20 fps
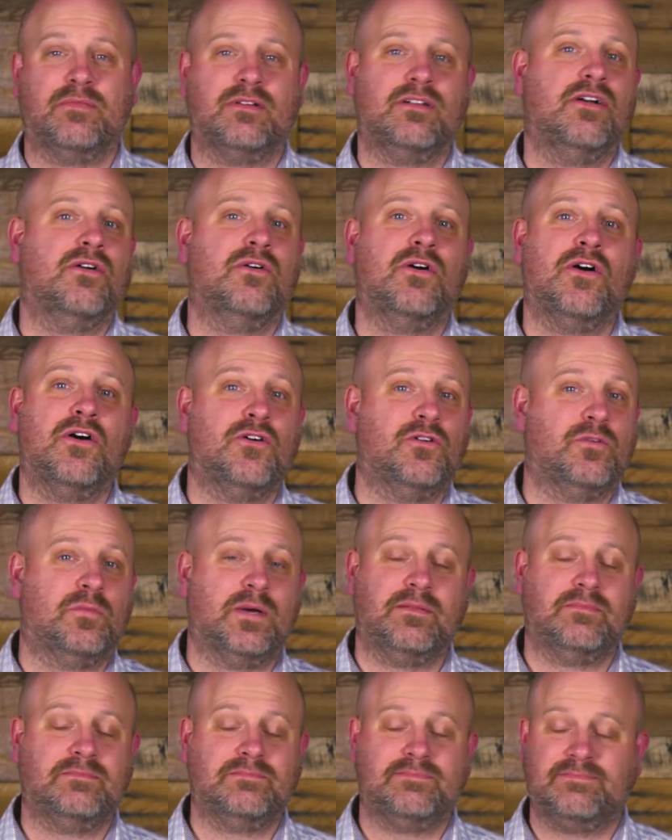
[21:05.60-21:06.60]
to go
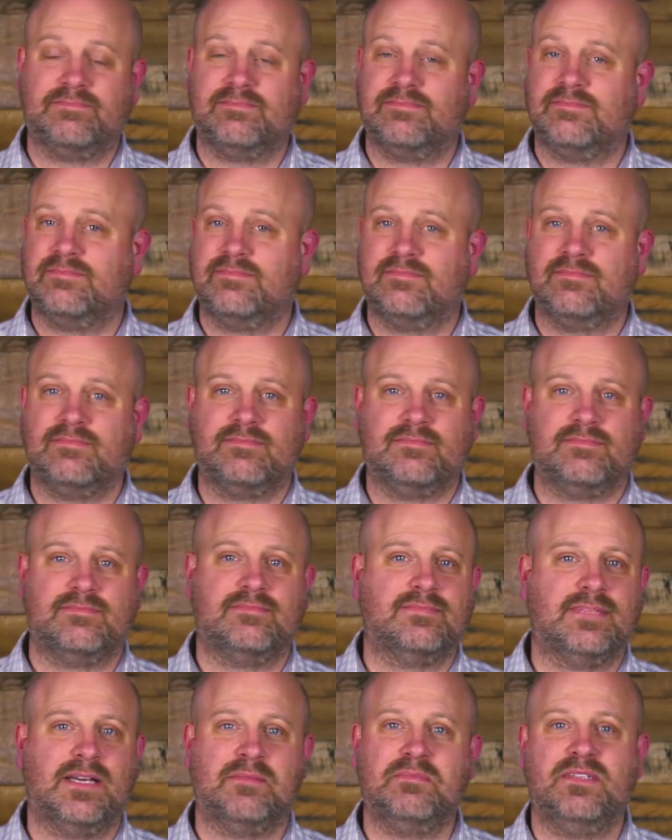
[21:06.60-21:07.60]
home.
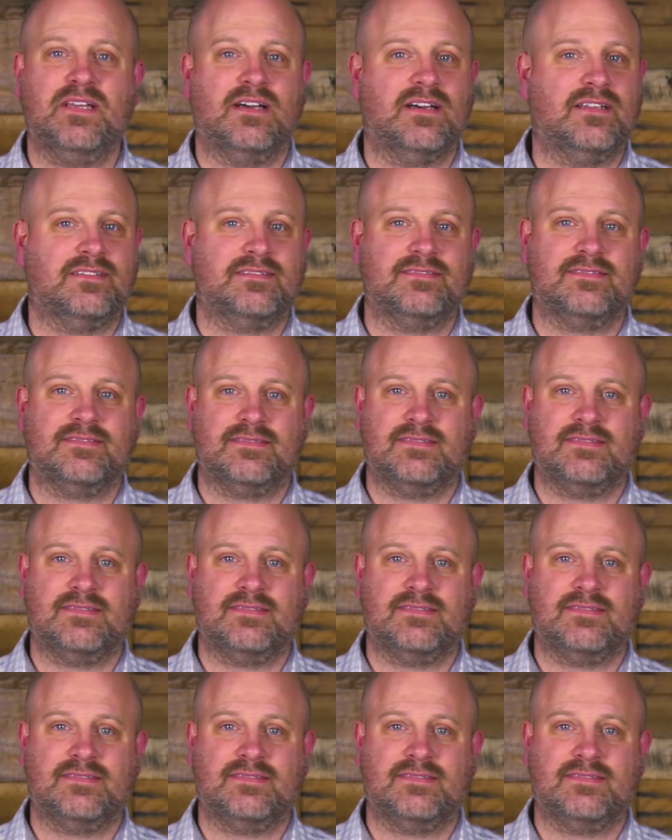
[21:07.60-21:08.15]
I'm done.